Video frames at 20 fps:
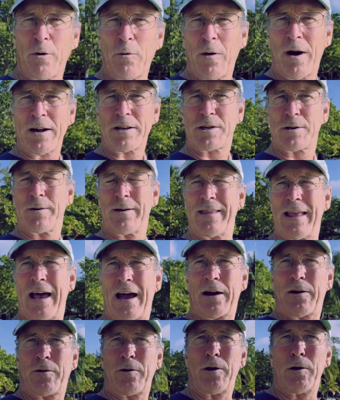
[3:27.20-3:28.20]
don't want you in
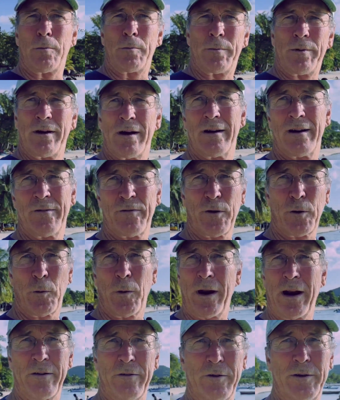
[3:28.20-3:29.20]
that group. For
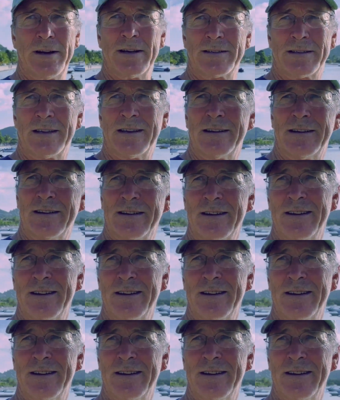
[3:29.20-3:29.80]
whatever reason,